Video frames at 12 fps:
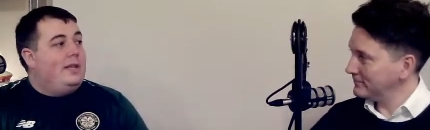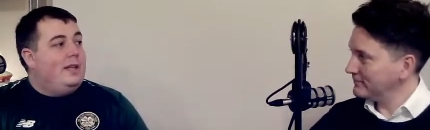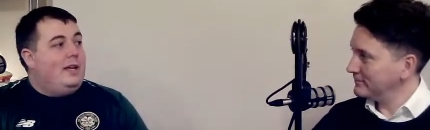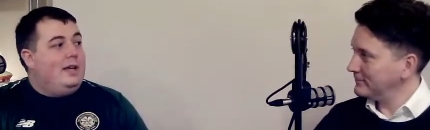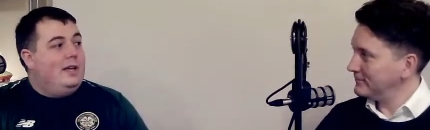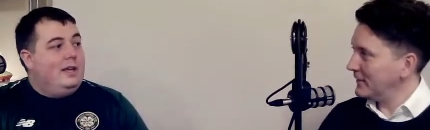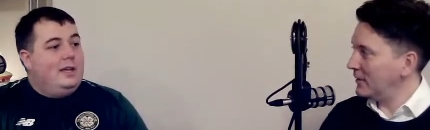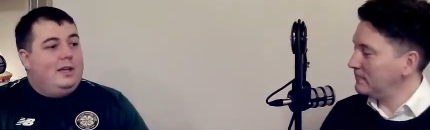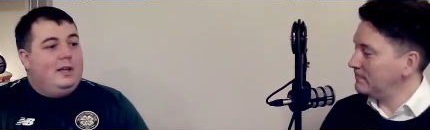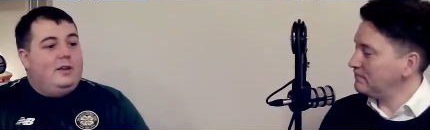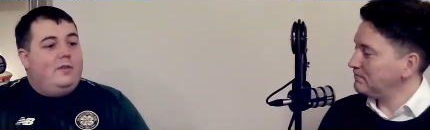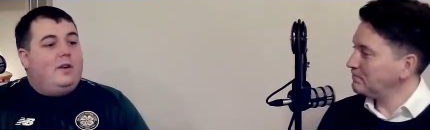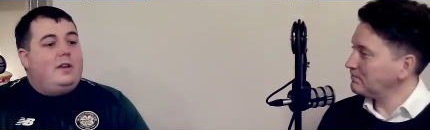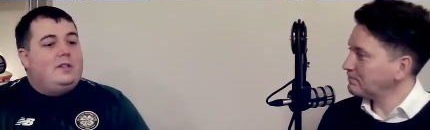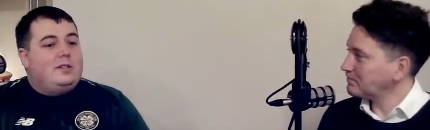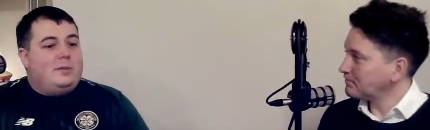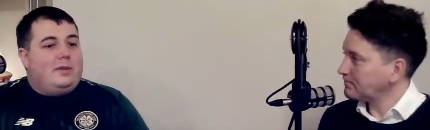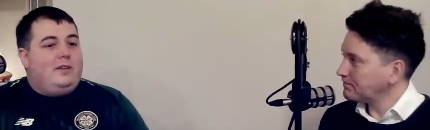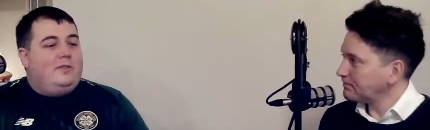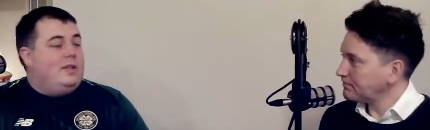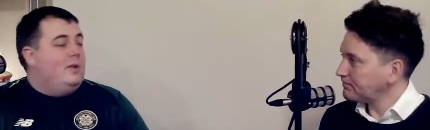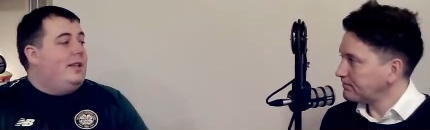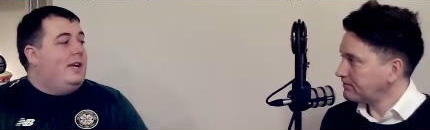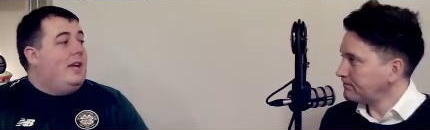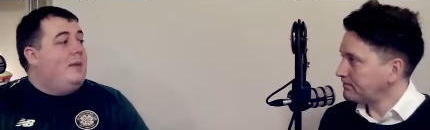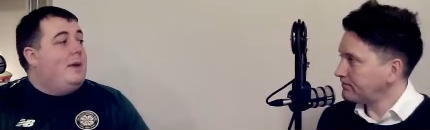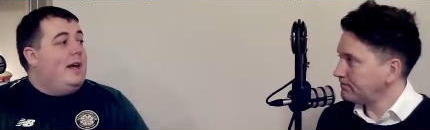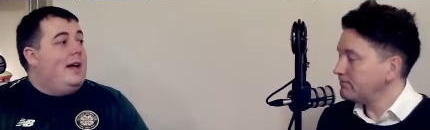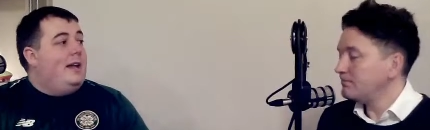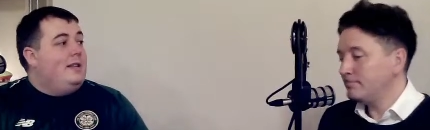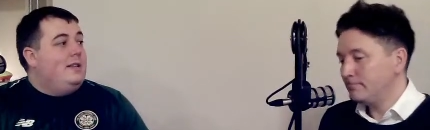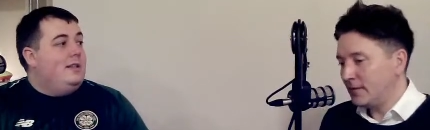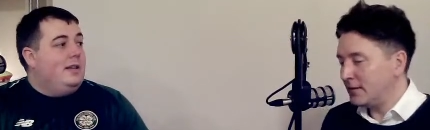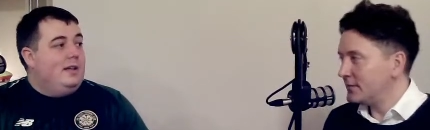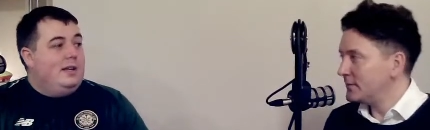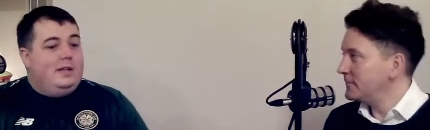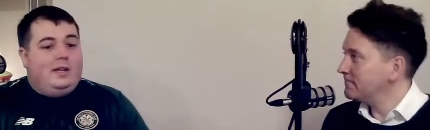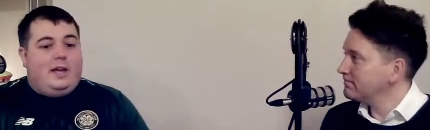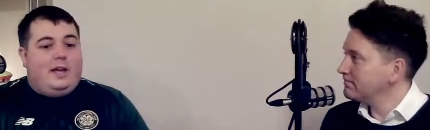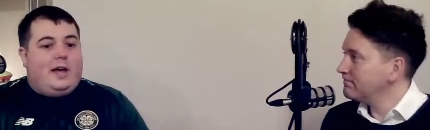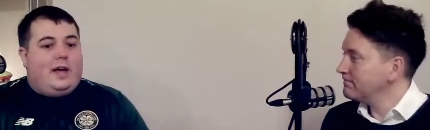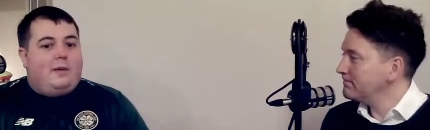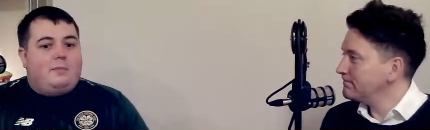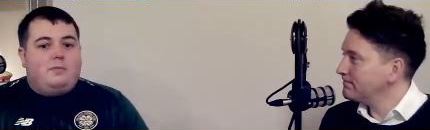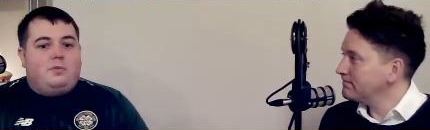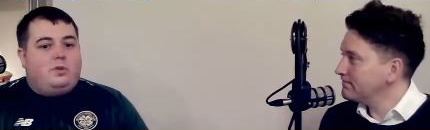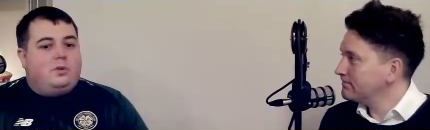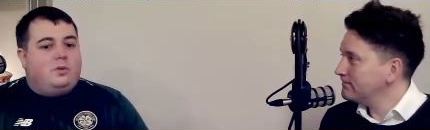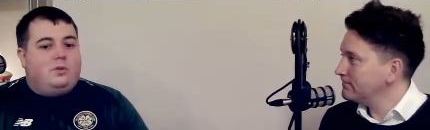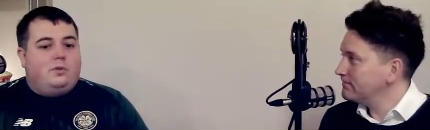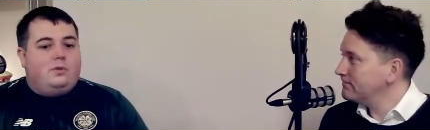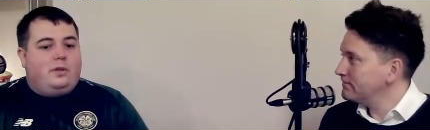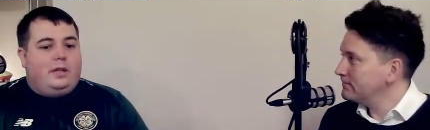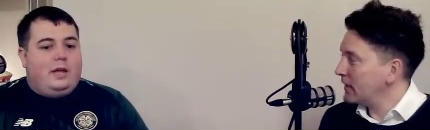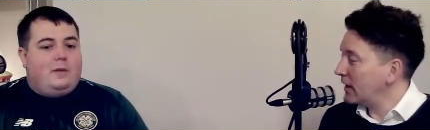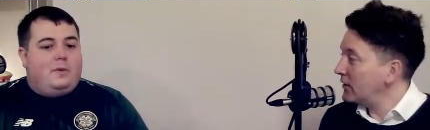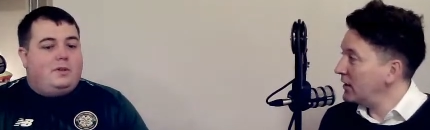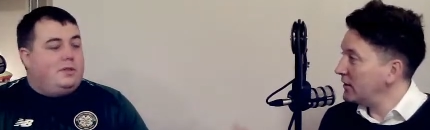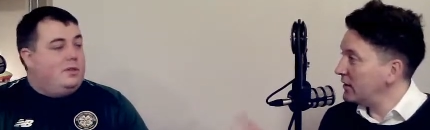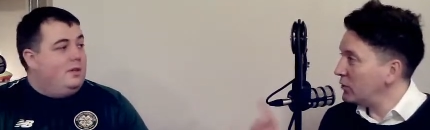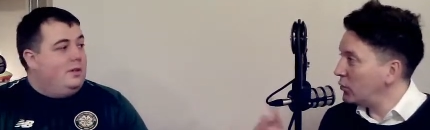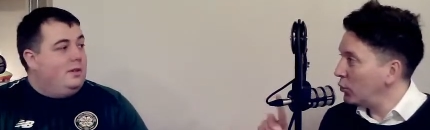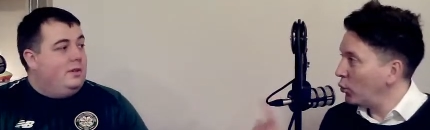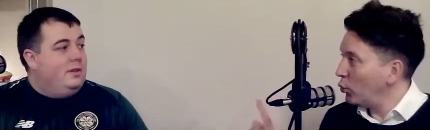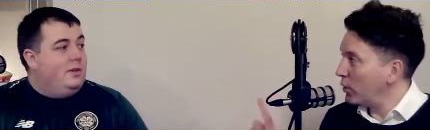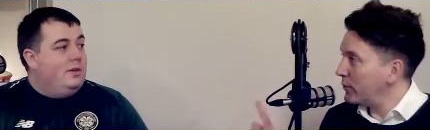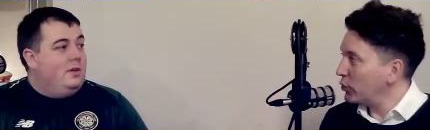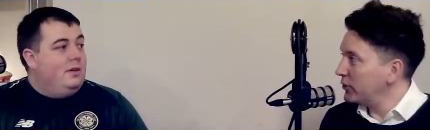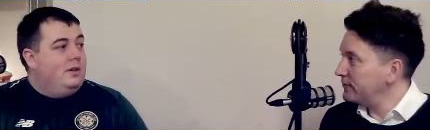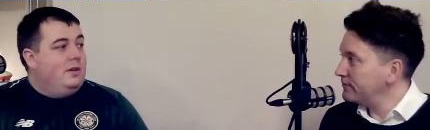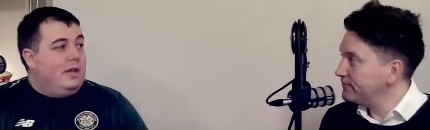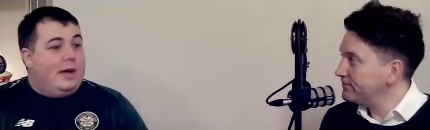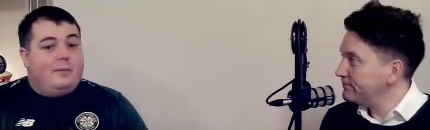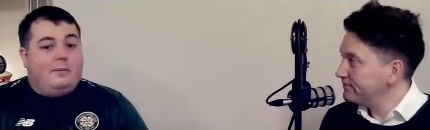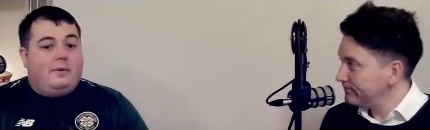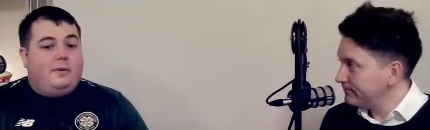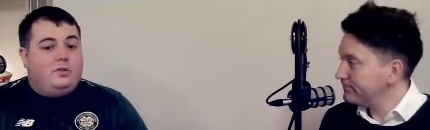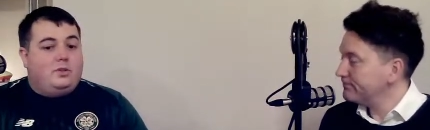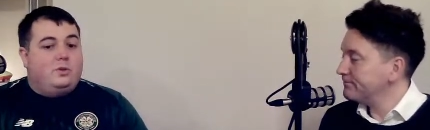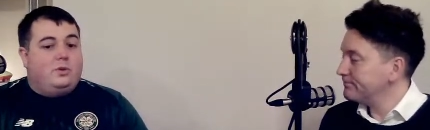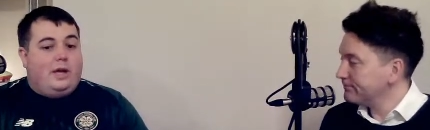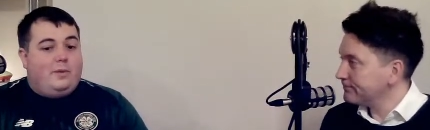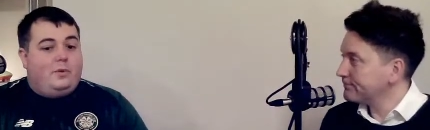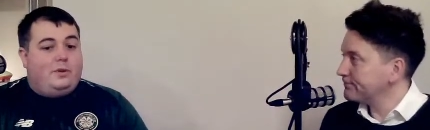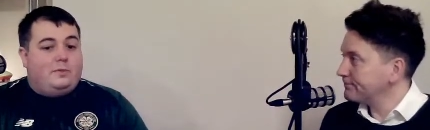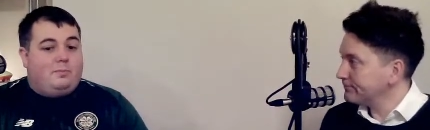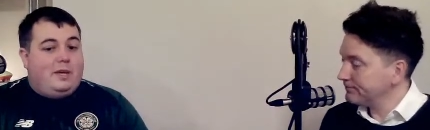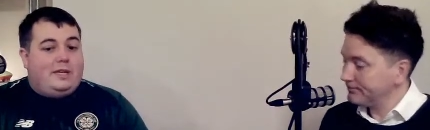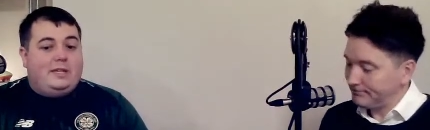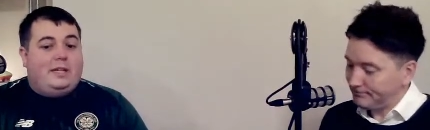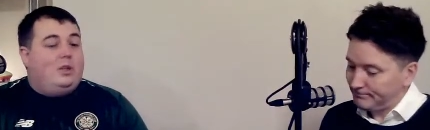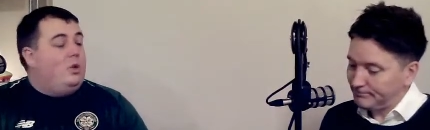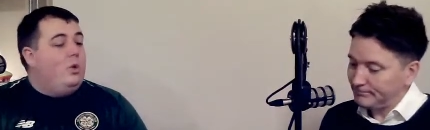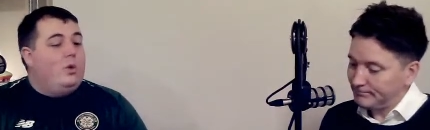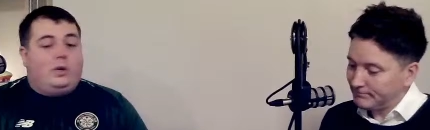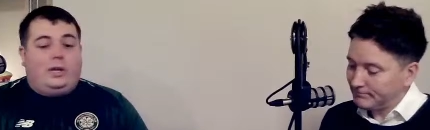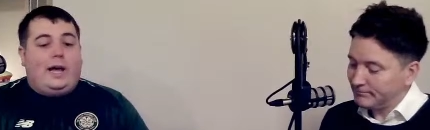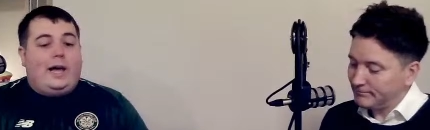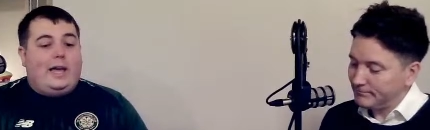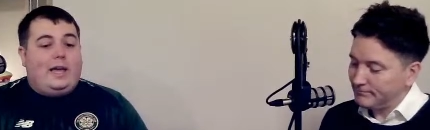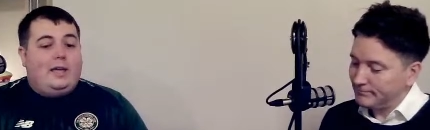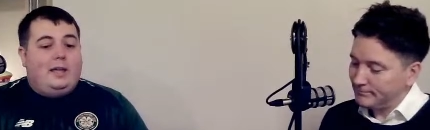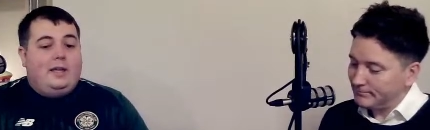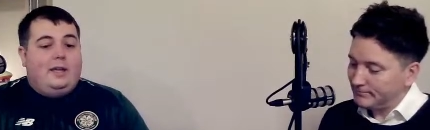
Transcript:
Speaker 1: the league. Yeah. Rangers, I believe, still had a game in hand. They did. Um, so it was needed one point. Yeah. So it was basically do or die.